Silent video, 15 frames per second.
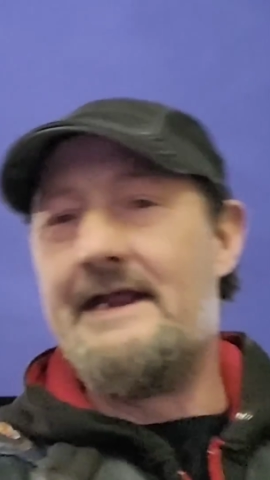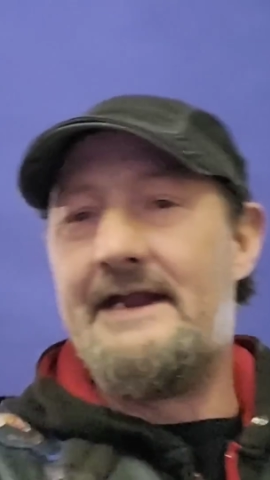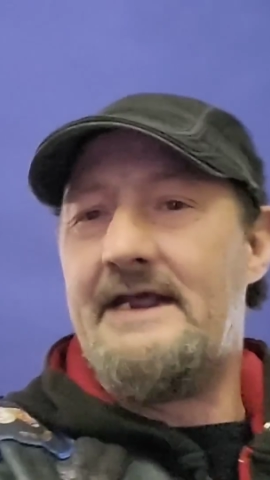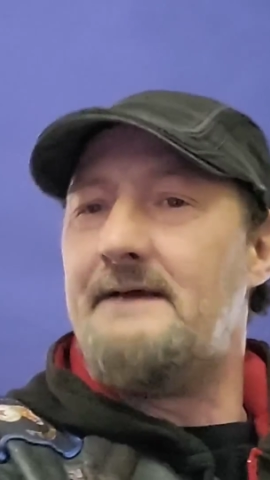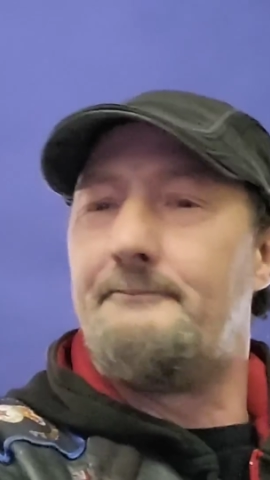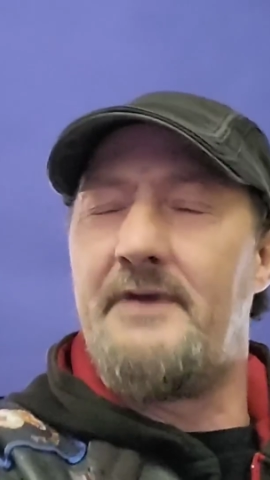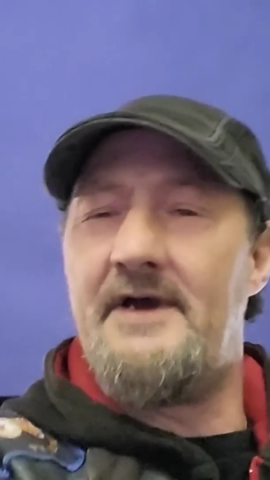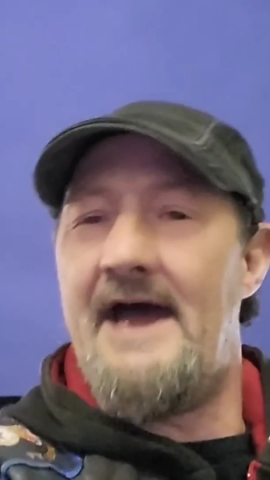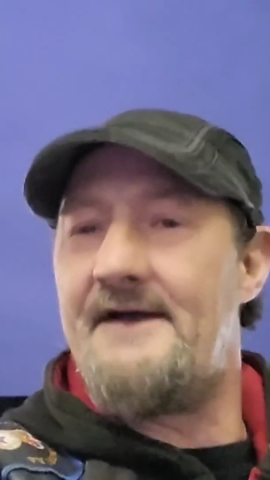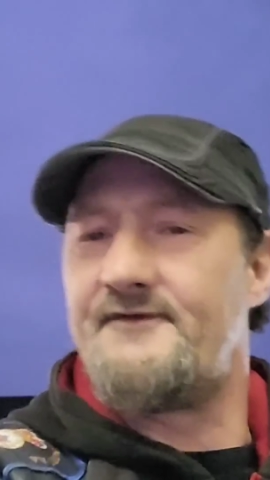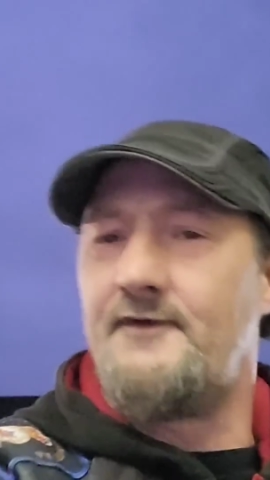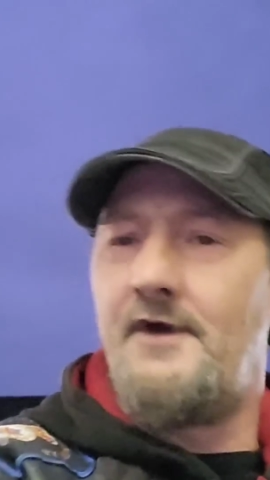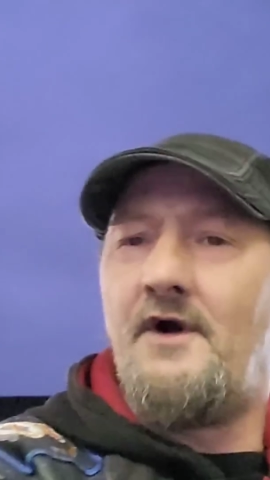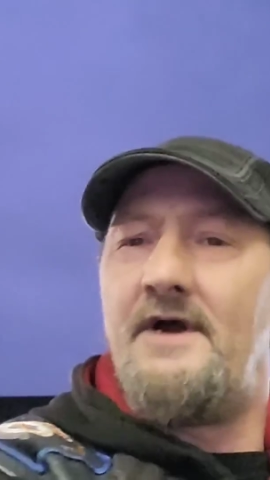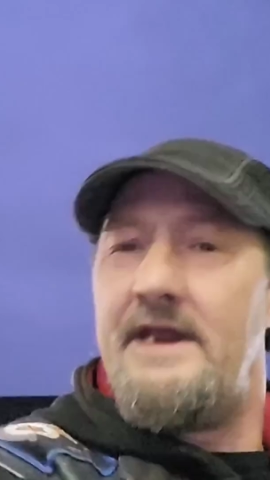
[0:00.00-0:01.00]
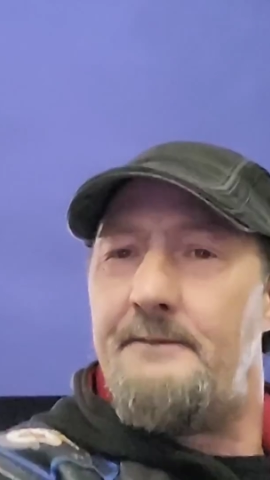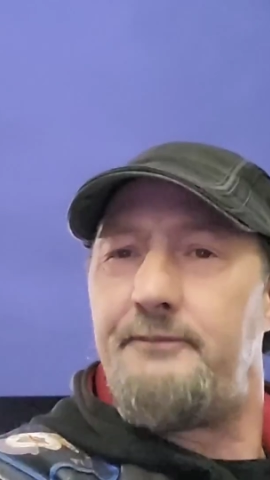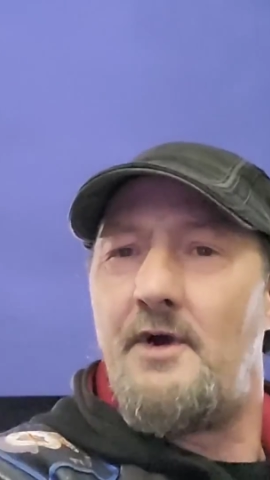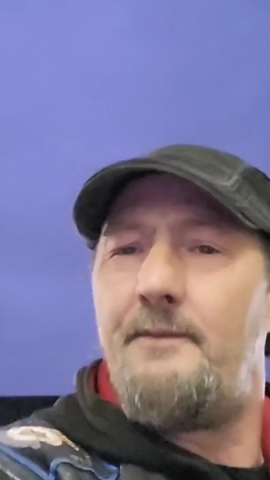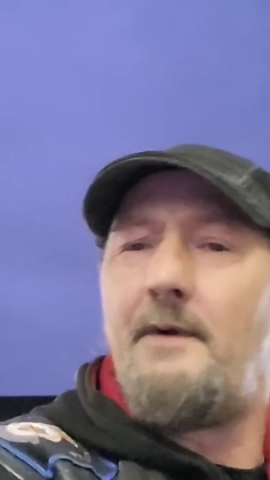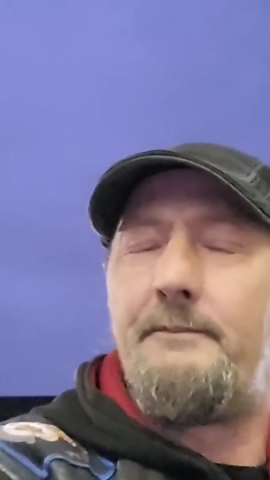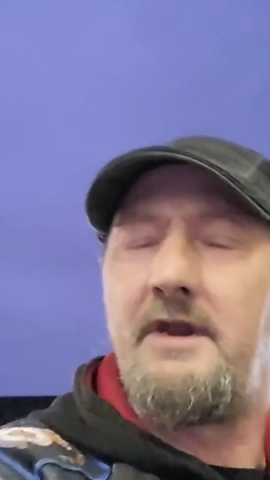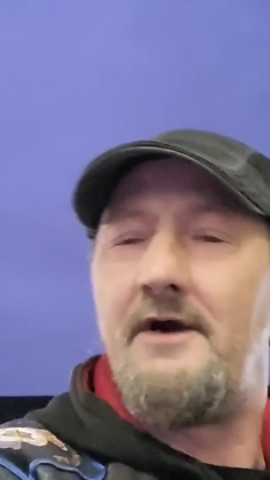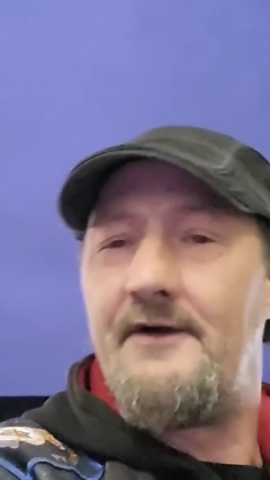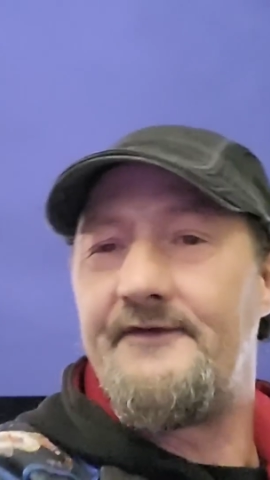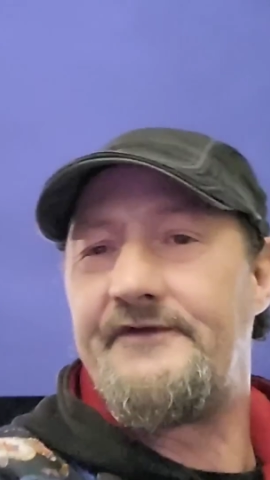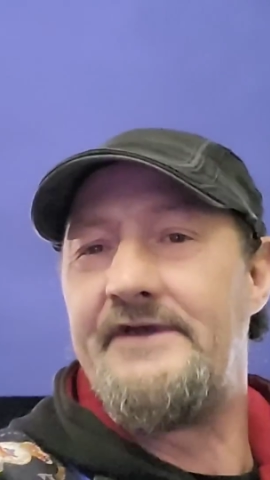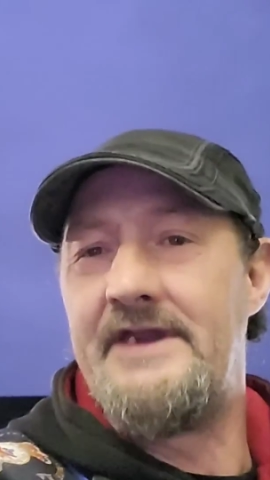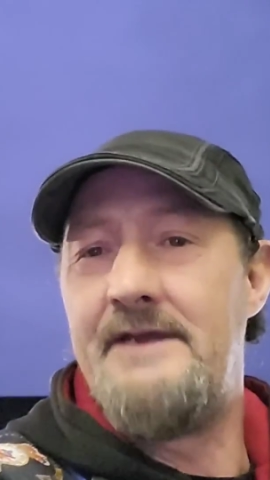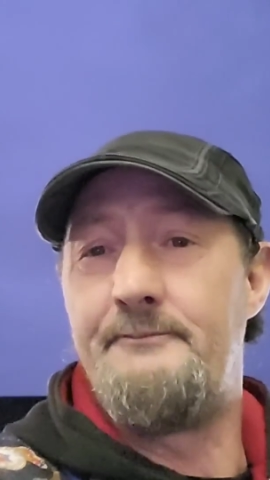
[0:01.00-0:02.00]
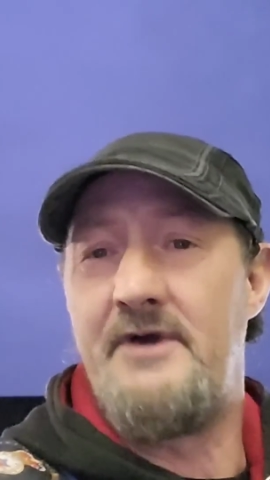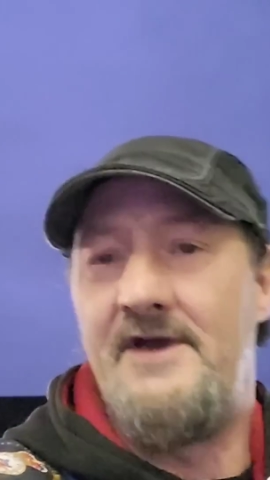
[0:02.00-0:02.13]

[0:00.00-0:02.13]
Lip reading: in it, but it hasn't got any proper plants in it,